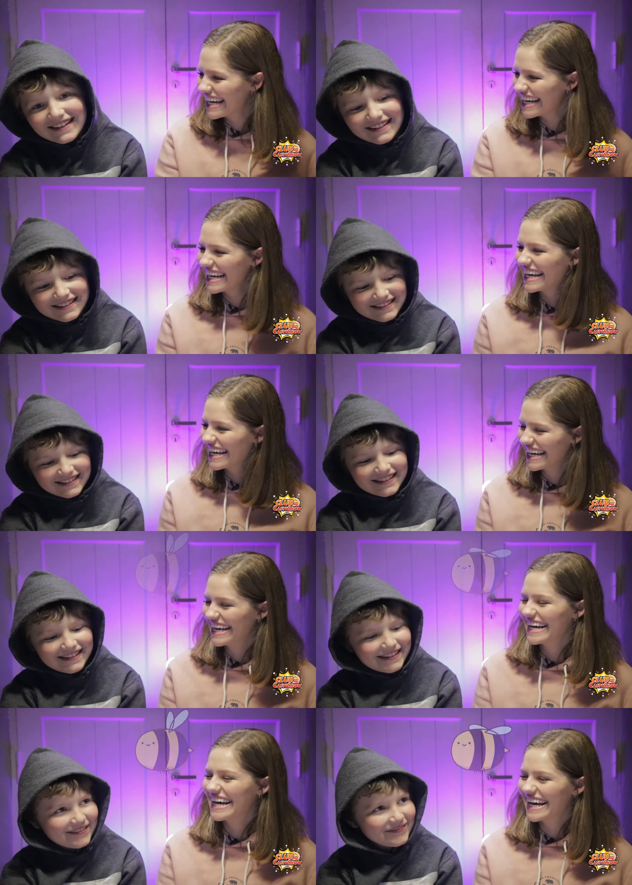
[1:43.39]
Speaker 1: Is
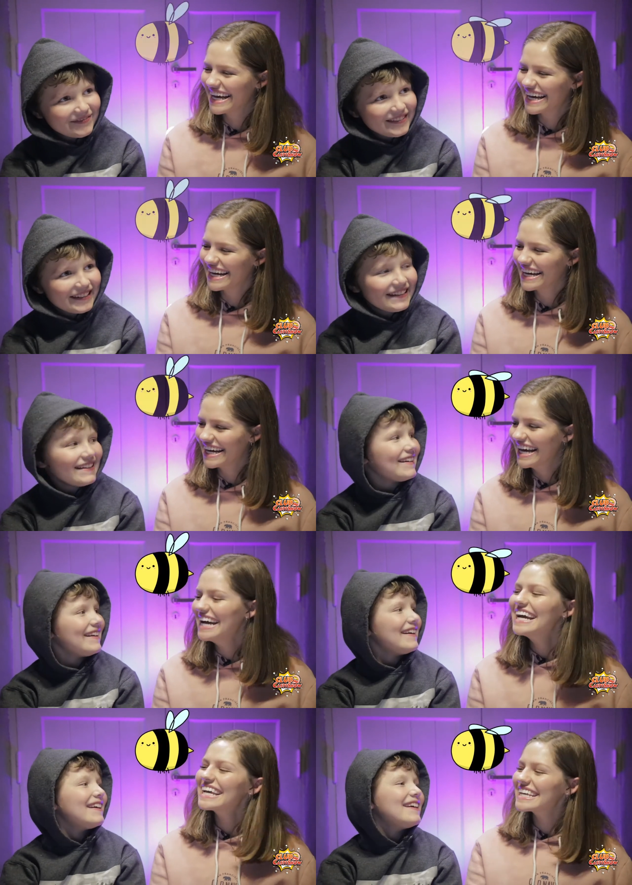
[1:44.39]
it a bee?
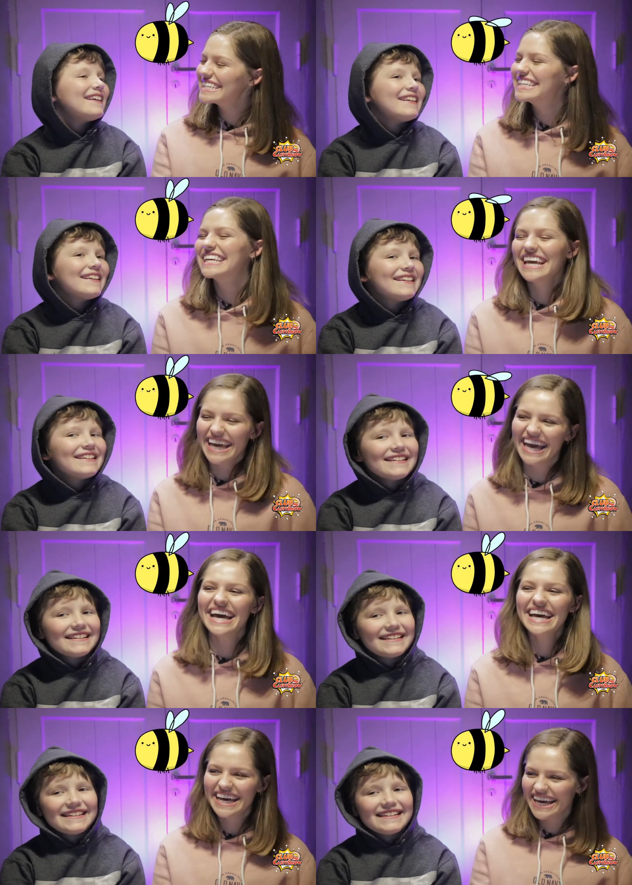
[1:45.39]

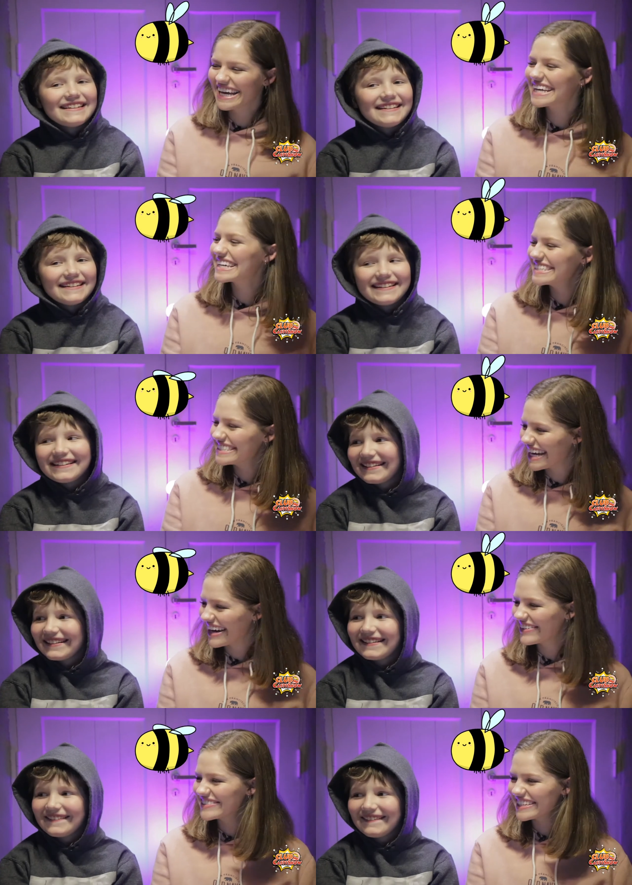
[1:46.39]
Yeah, good
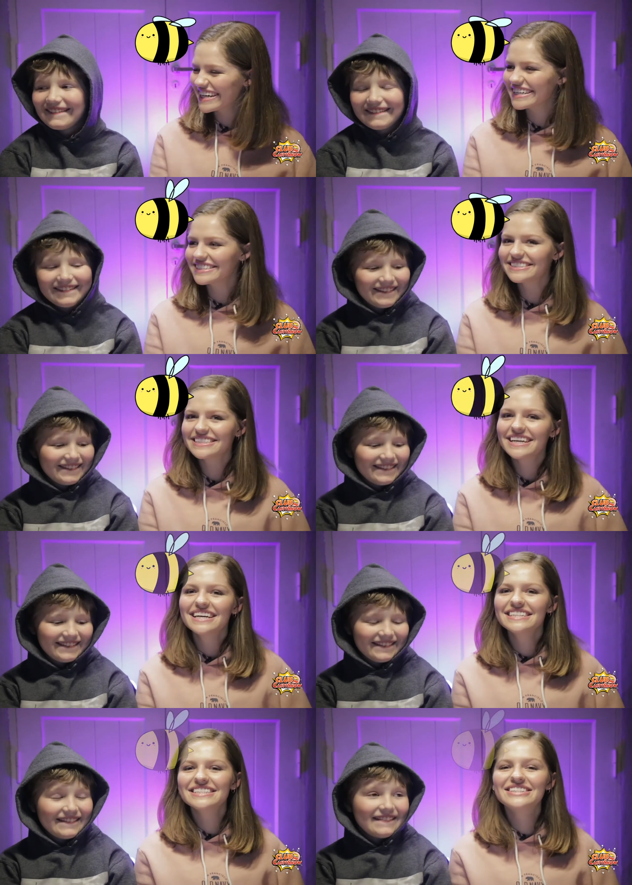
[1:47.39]
job, Josh.
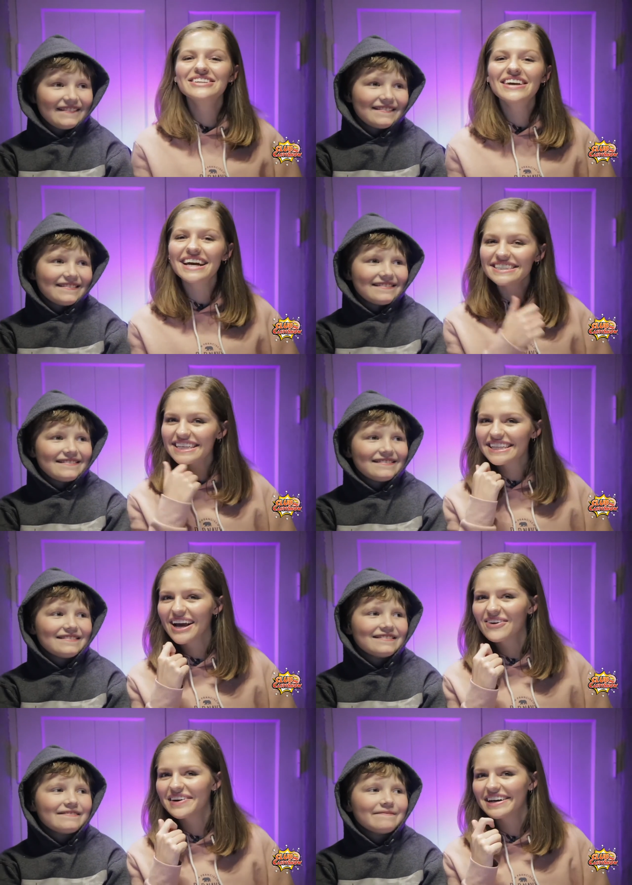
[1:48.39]
Did you guys get
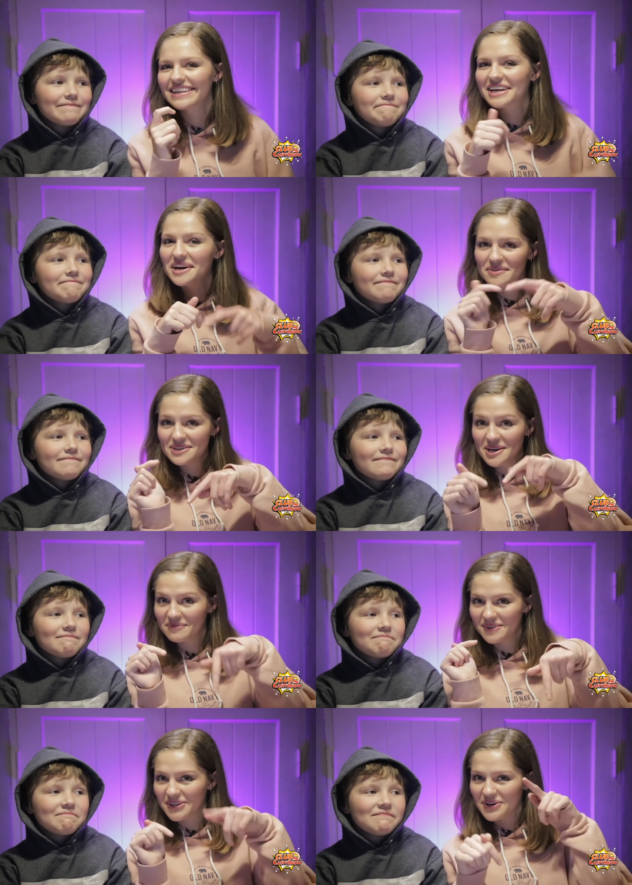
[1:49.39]
that one? Comment
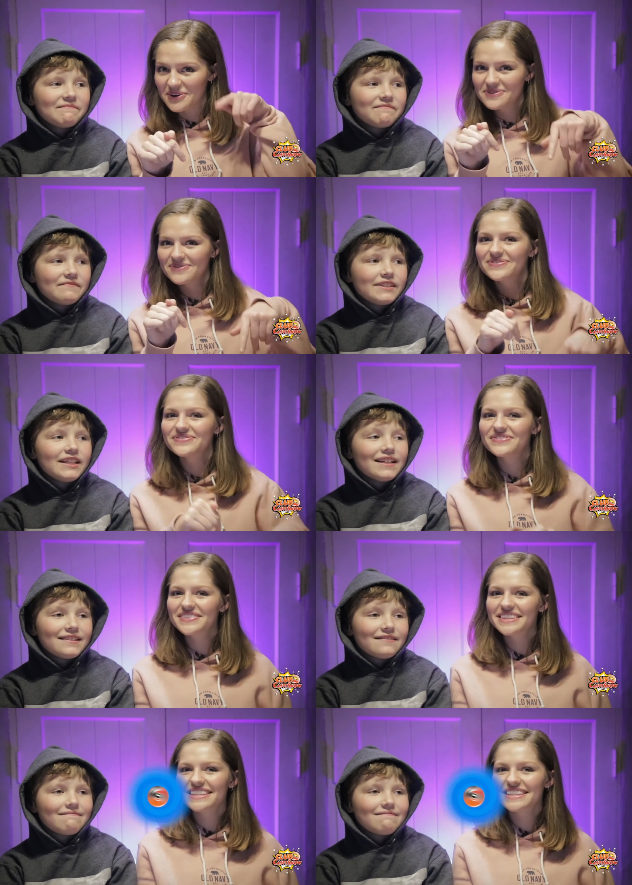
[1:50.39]
down below. Yes.